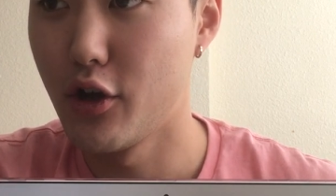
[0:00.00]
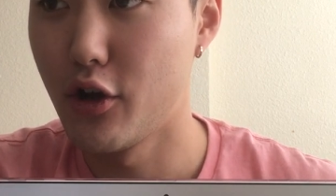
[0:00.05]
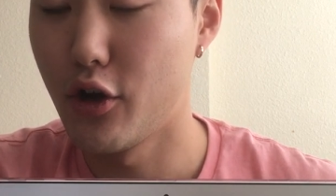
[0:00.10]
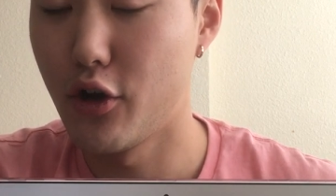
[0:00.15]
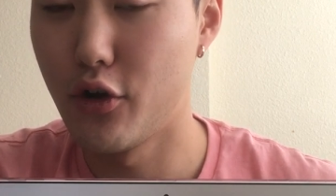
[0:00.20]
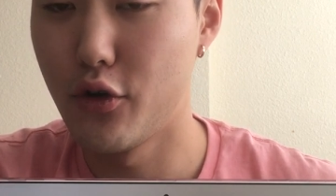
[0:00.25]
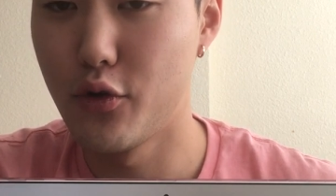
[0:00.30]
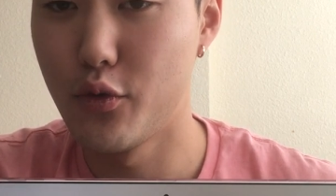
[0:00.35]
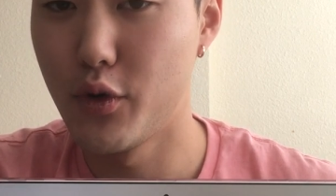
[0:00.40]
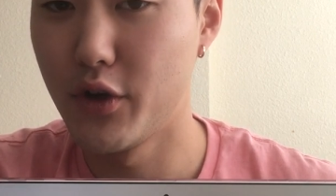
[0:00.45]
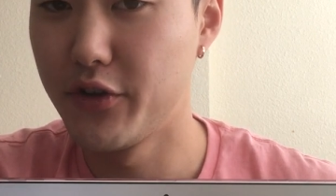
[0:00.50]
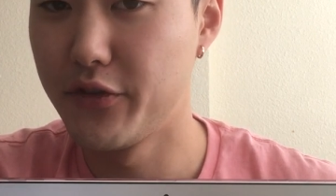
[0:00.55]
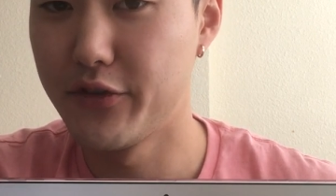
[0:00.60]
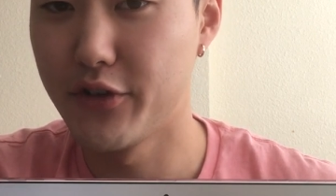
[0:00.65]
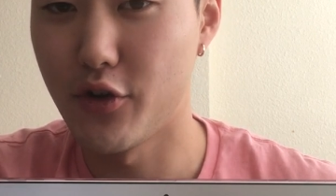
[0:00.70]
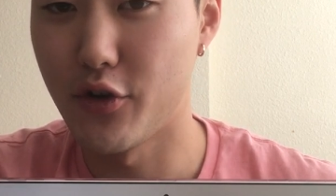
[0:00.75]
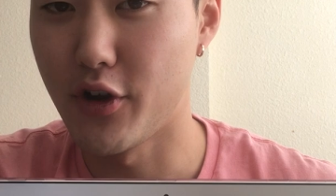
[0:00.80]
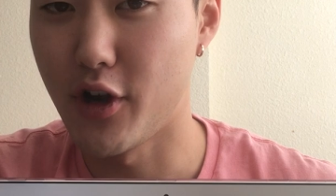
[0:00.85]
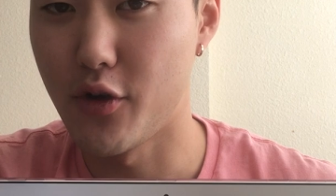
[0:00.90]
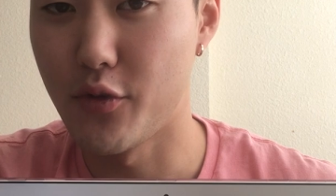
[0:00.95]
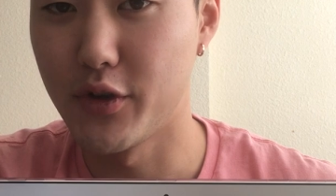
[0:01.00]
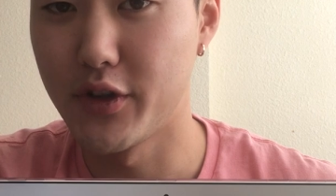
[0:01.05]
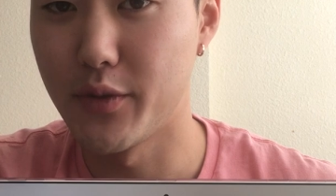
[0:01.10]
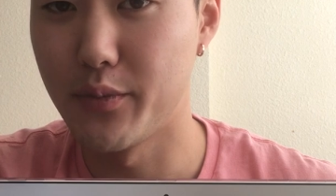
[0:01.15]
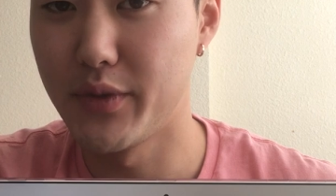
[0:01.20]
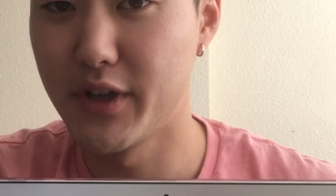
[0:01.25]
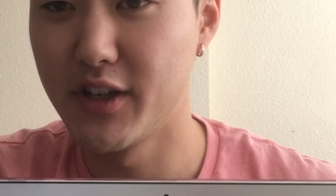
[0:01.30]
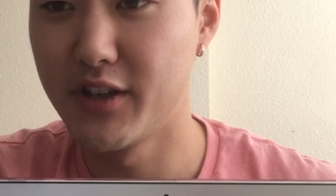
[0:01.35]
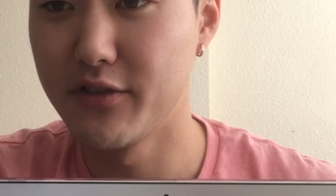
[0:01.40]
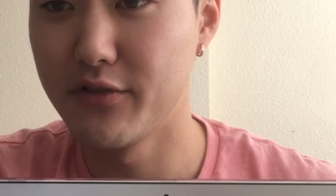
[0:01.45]
what's going on with the
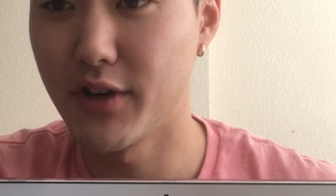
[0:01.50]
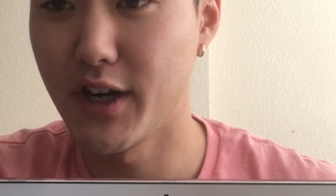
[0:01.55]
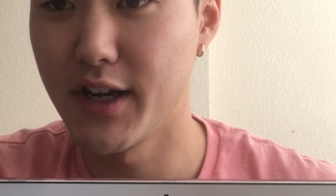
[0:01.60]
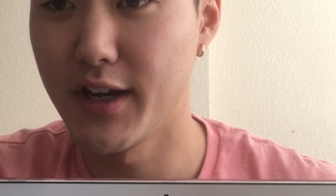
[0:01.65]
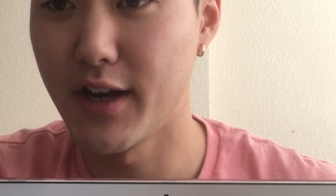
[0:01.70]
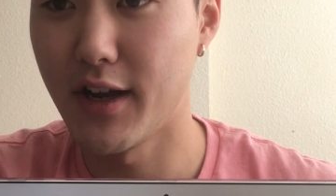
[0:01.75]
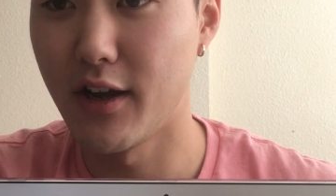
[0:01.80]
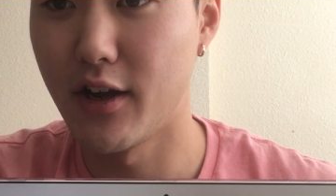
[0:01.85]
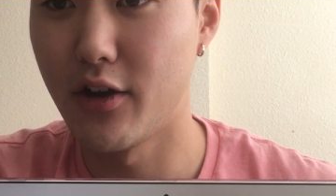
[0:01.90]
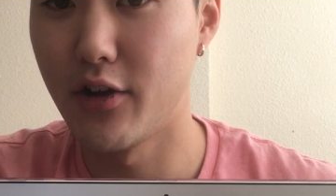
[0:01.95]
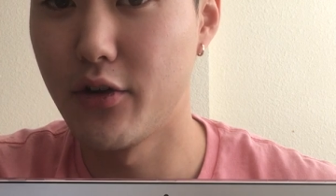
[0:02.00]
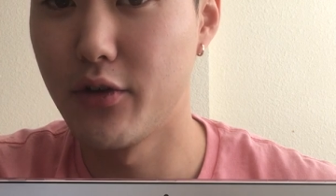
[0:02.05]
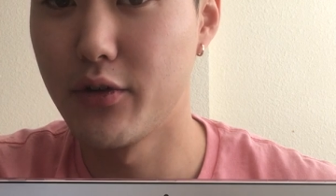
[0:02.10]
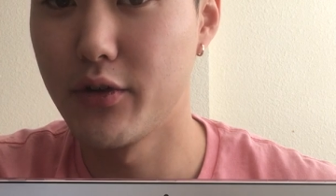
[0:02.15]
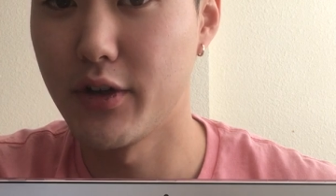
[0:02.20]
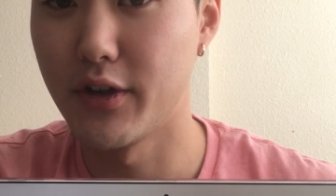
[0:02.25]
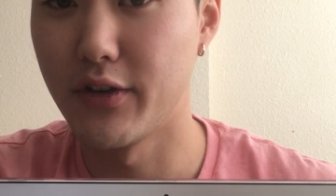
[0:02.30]
bees right now,